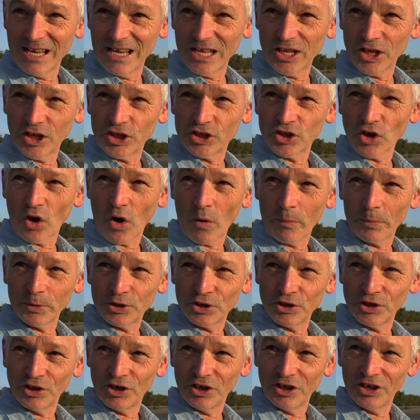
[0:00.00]
There's
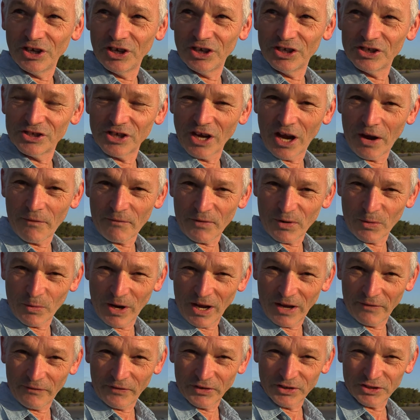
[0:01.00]
opportunities
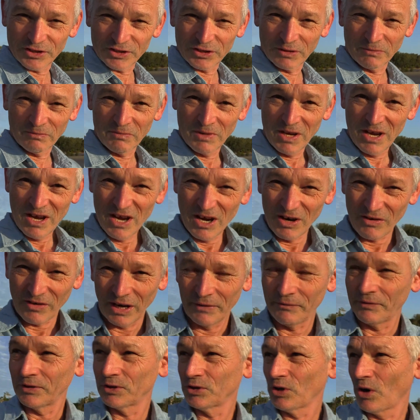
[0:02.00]
everywhere for some
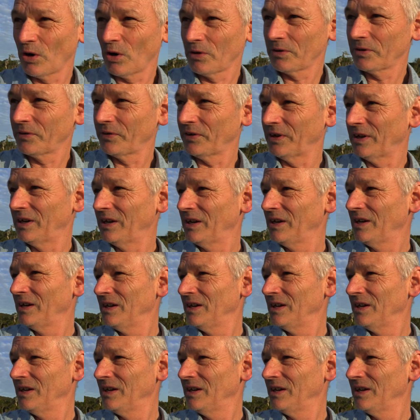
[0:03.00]
great photography.